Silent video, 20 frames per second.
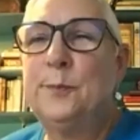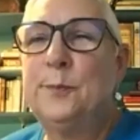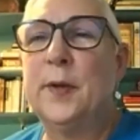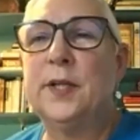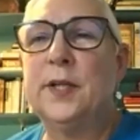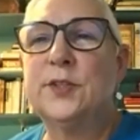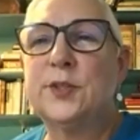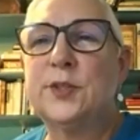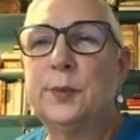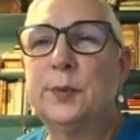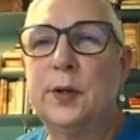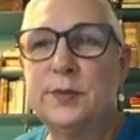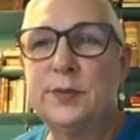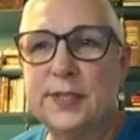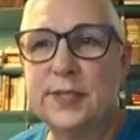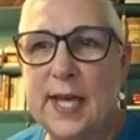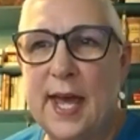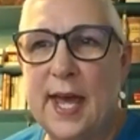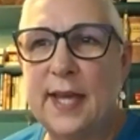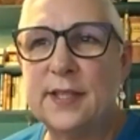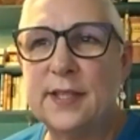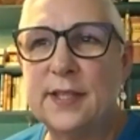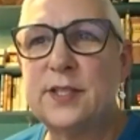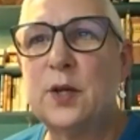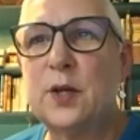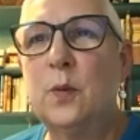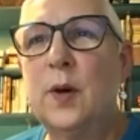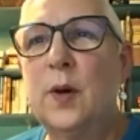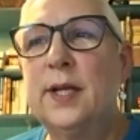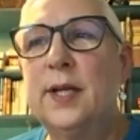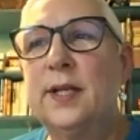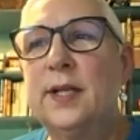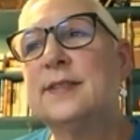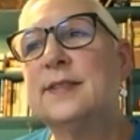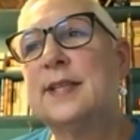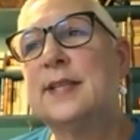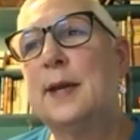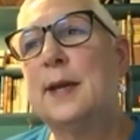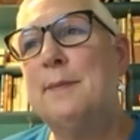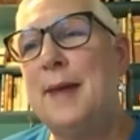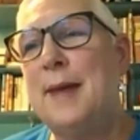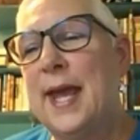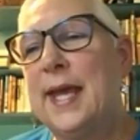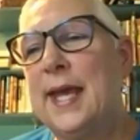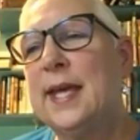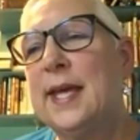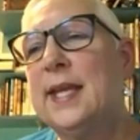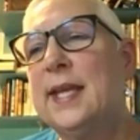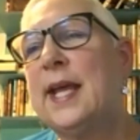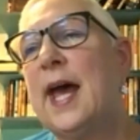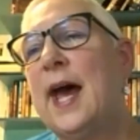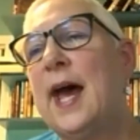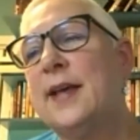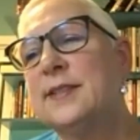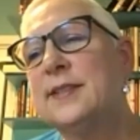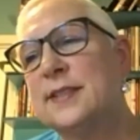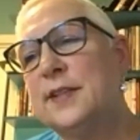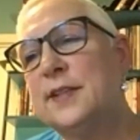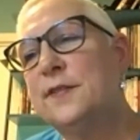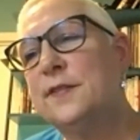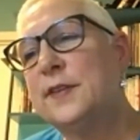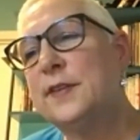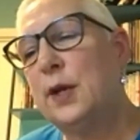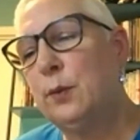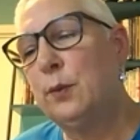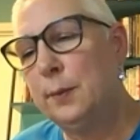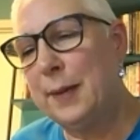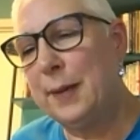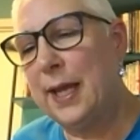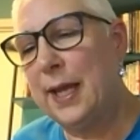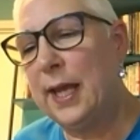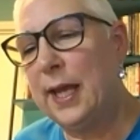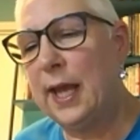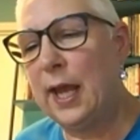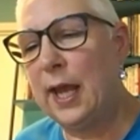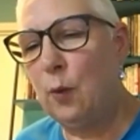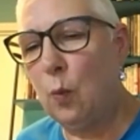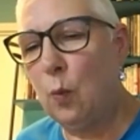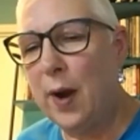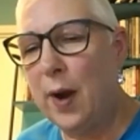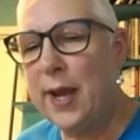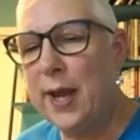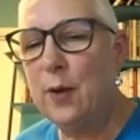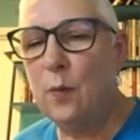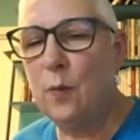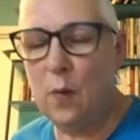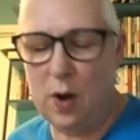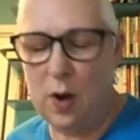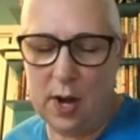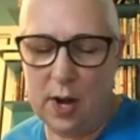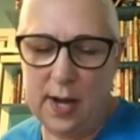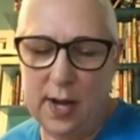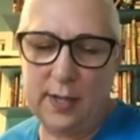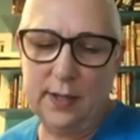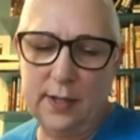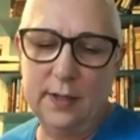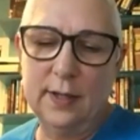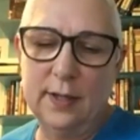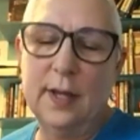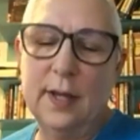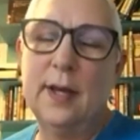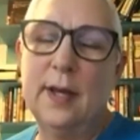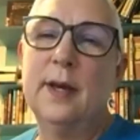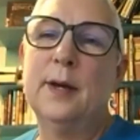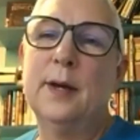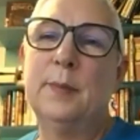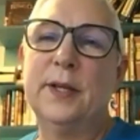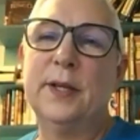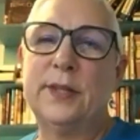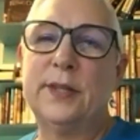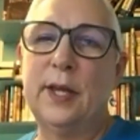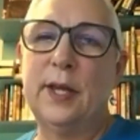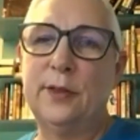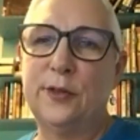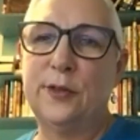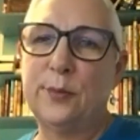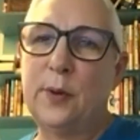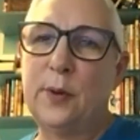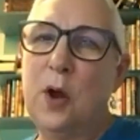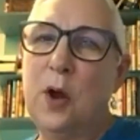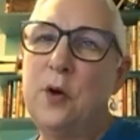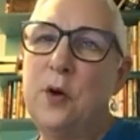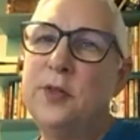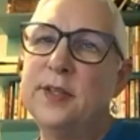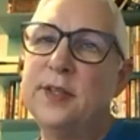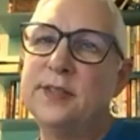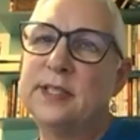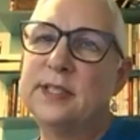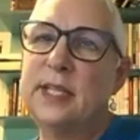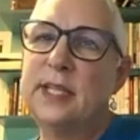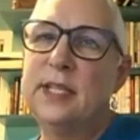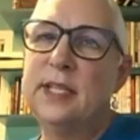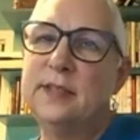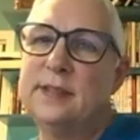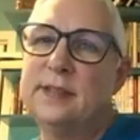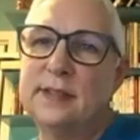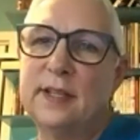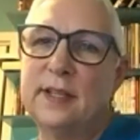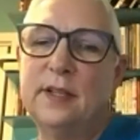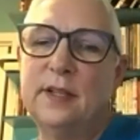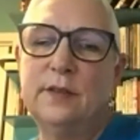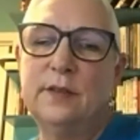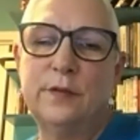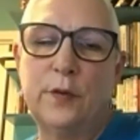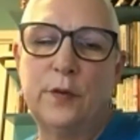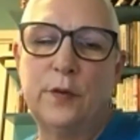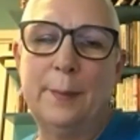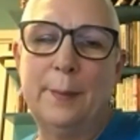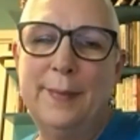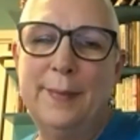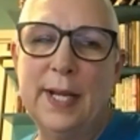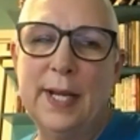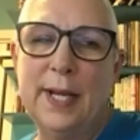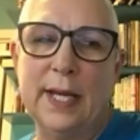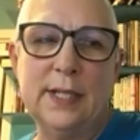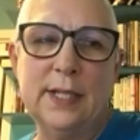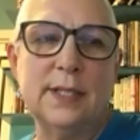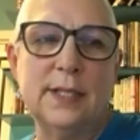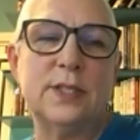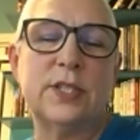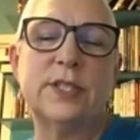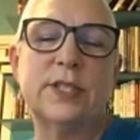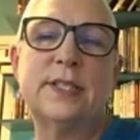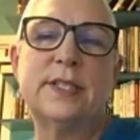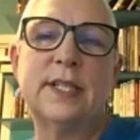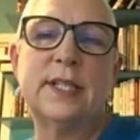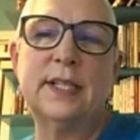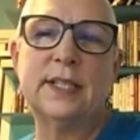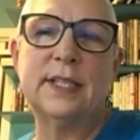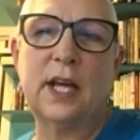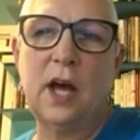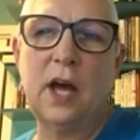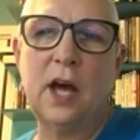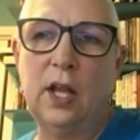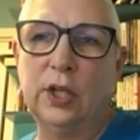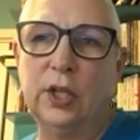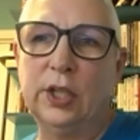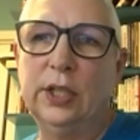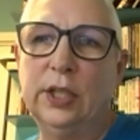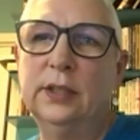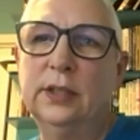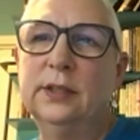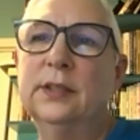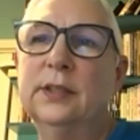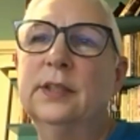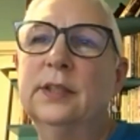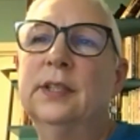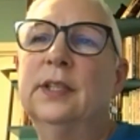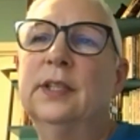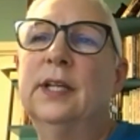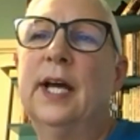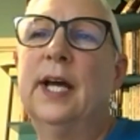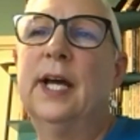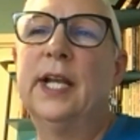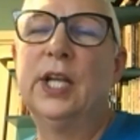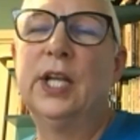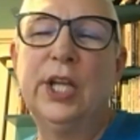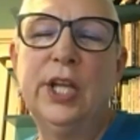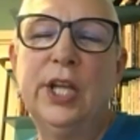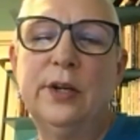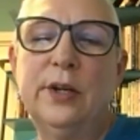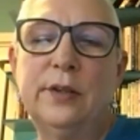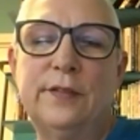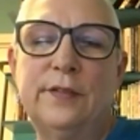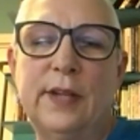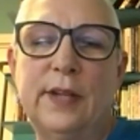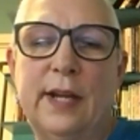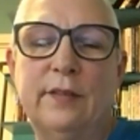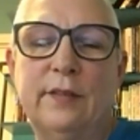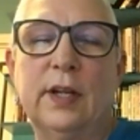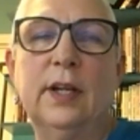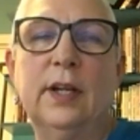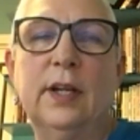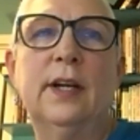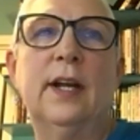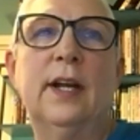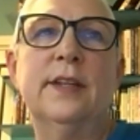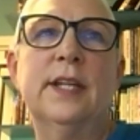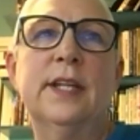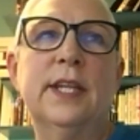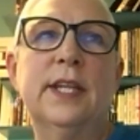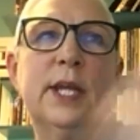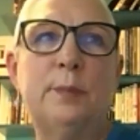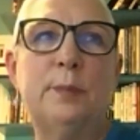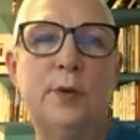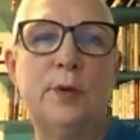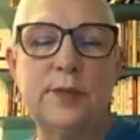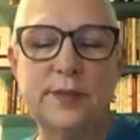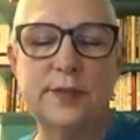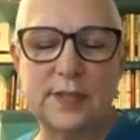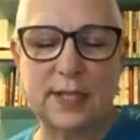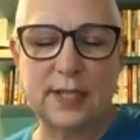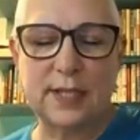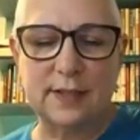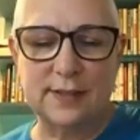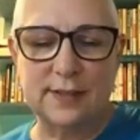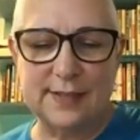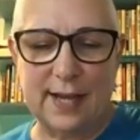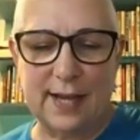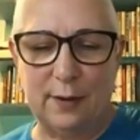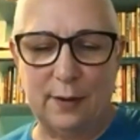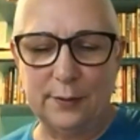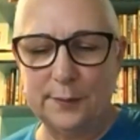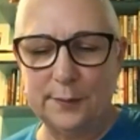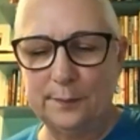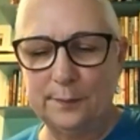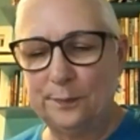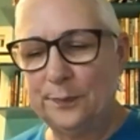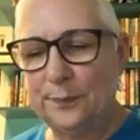but it's a rosé. So what it is they make it as if they were making a white wine, but they throw the skins in for a minute just to get the color and a little flavor, and then they pull the skins out.